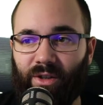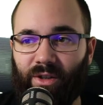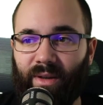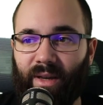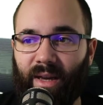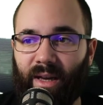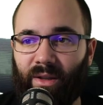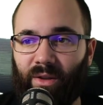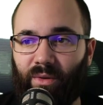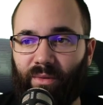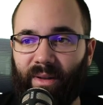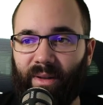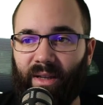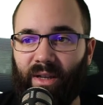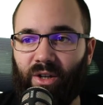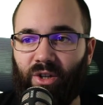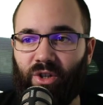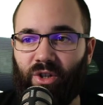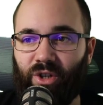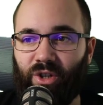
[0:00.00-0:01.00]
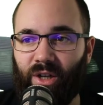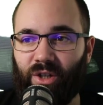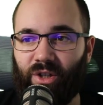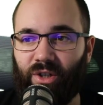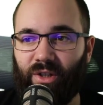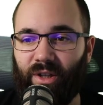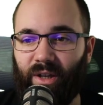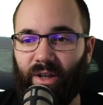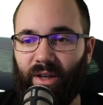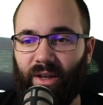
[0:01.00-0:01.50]
you can't really
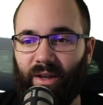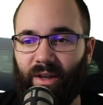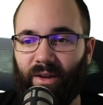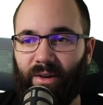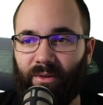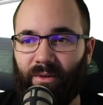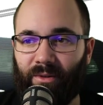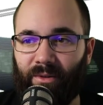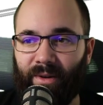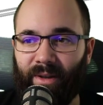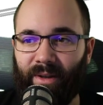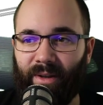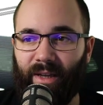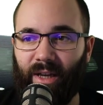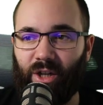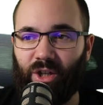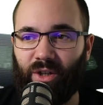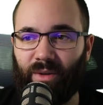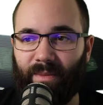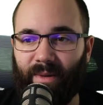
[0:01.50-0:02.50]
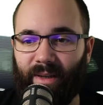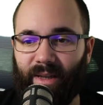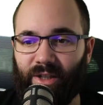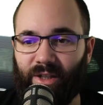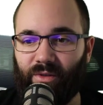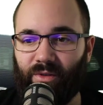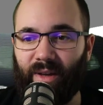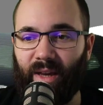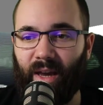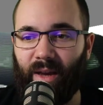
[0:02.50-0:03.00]
change the orientation, but that's
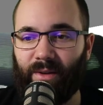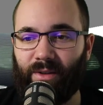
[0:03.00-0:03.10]
okay.